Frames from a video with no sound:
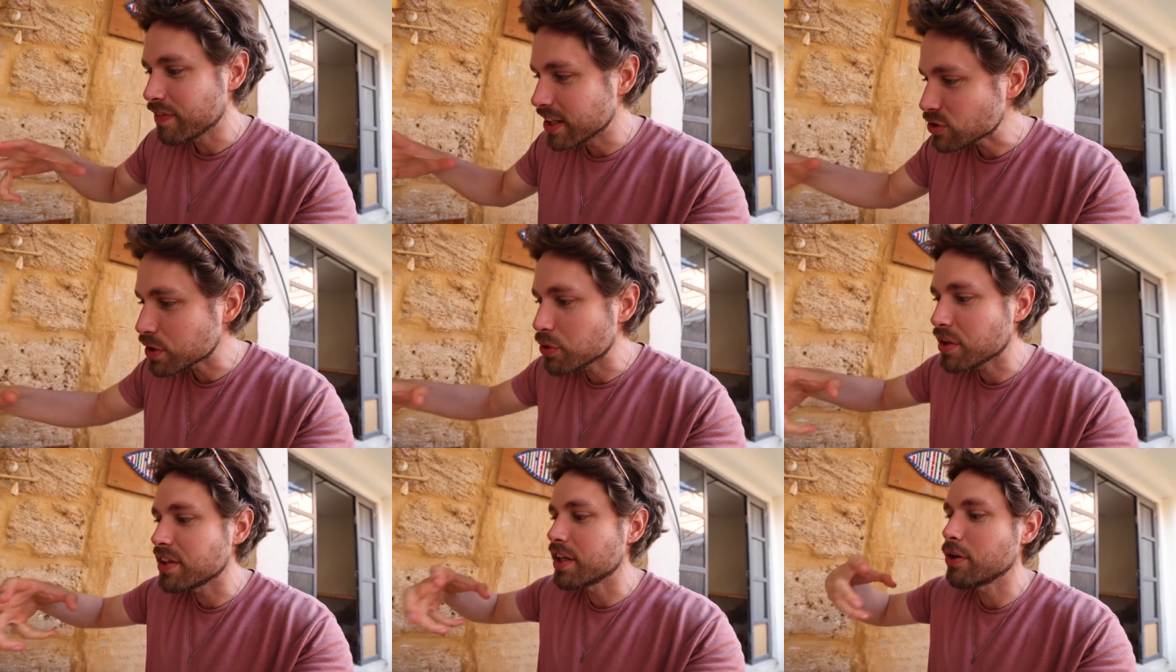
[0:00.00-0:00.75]
This one you
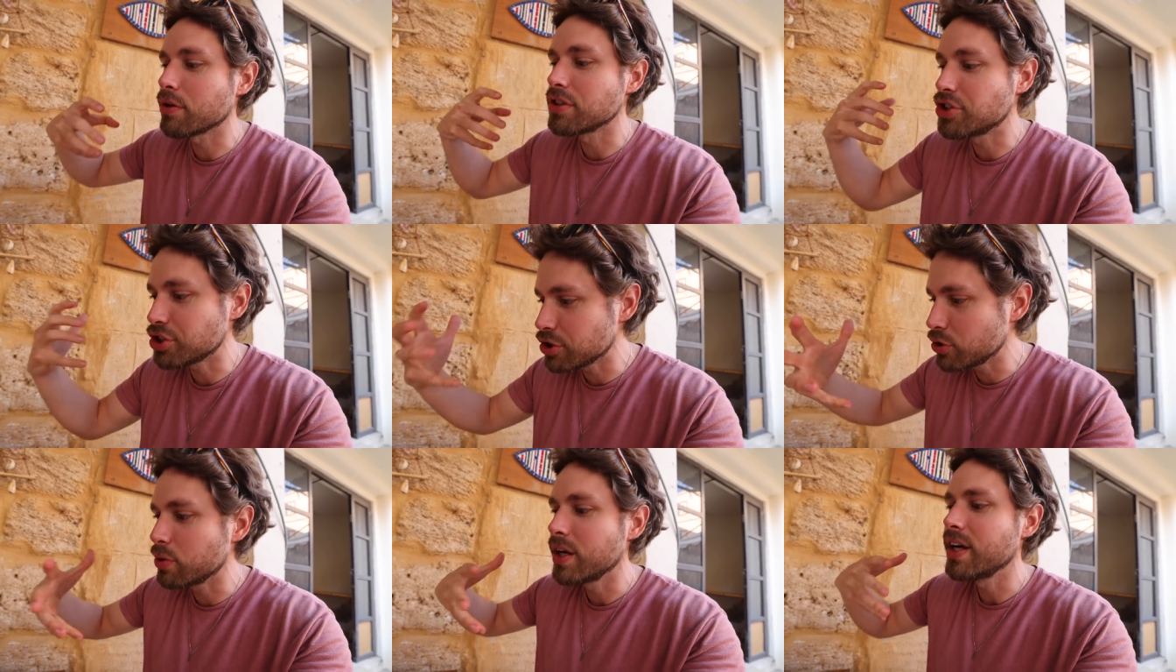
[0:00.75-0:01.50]
continue to
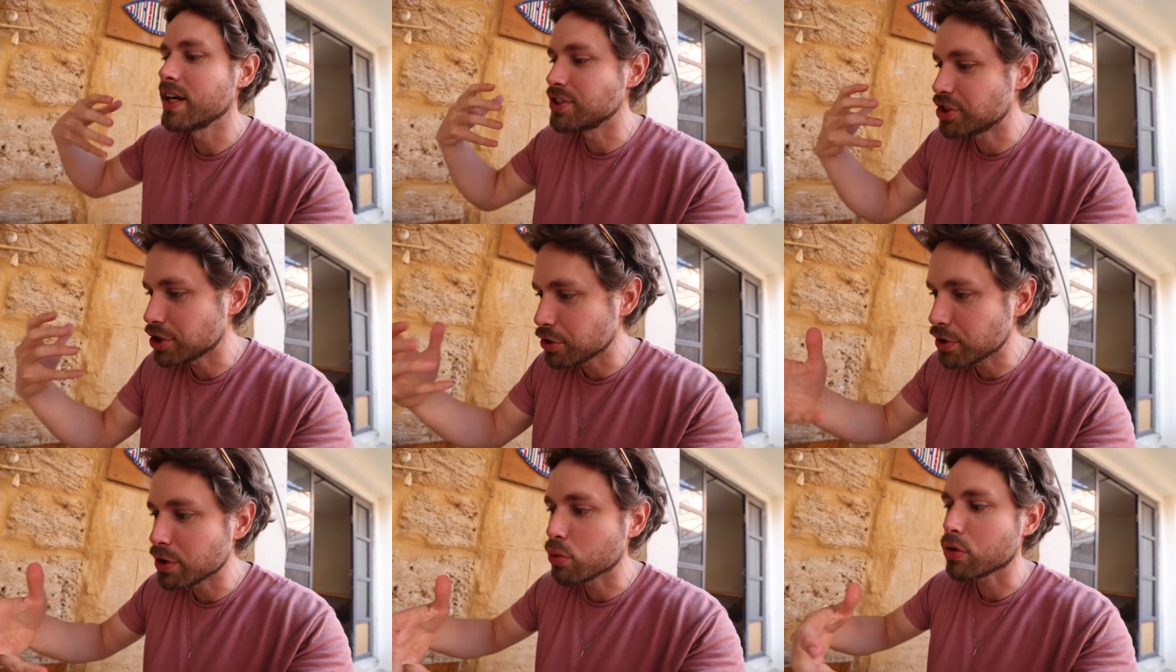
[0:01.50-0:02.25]
chew and chew.
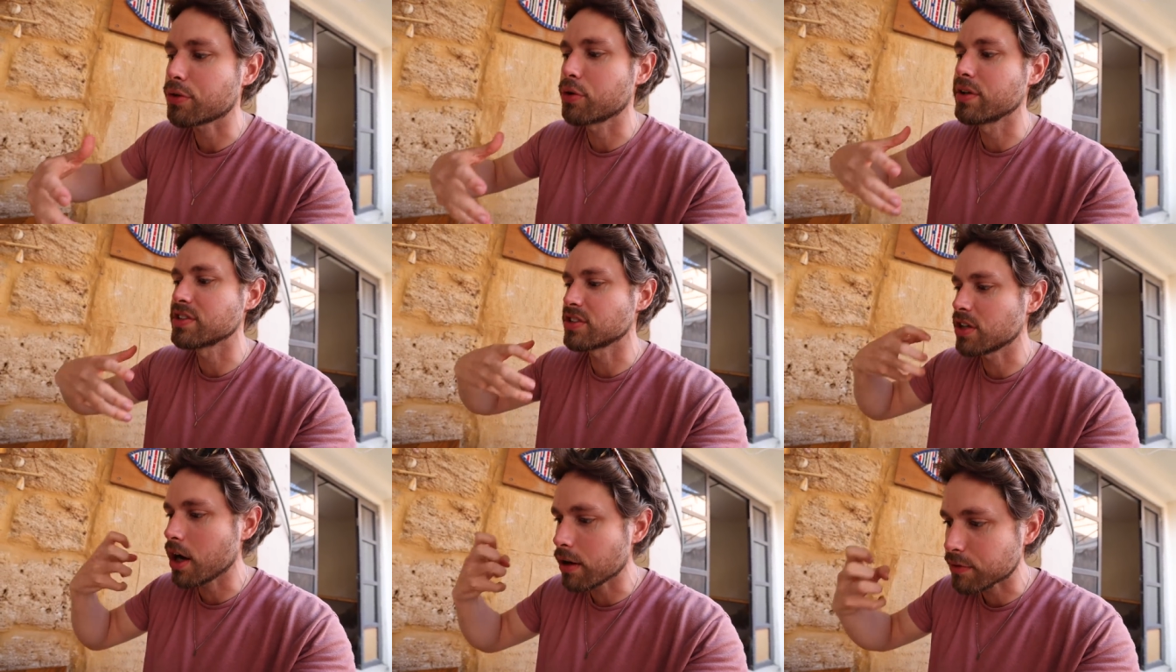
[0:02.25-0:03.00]
You work through this
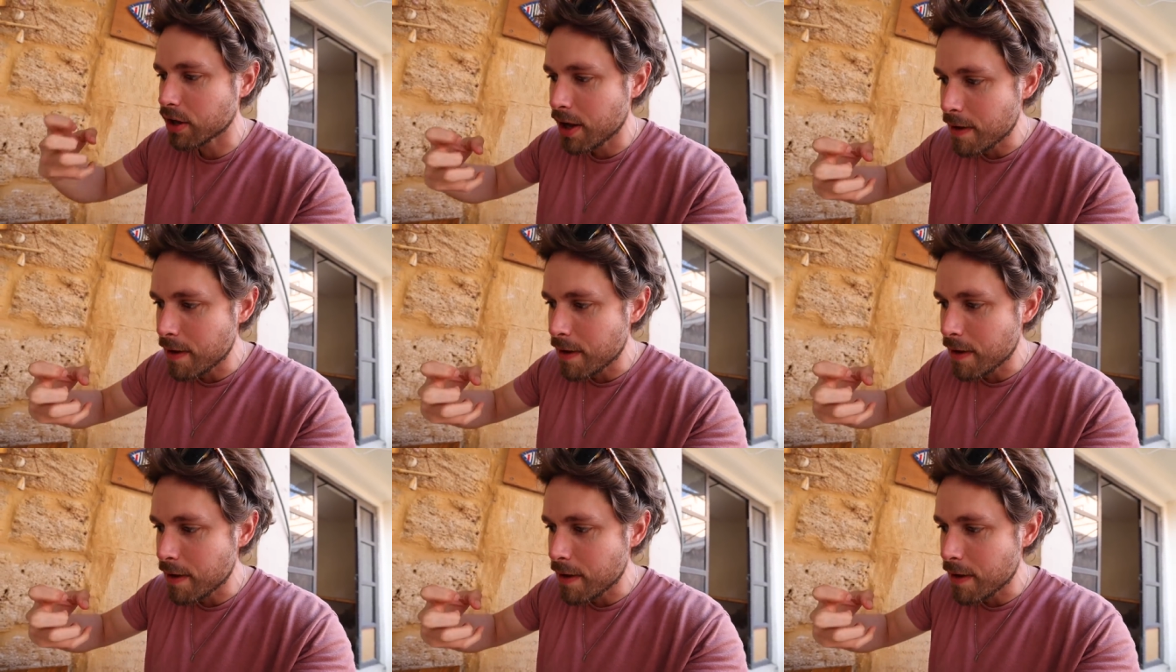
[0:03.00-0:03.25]
soft,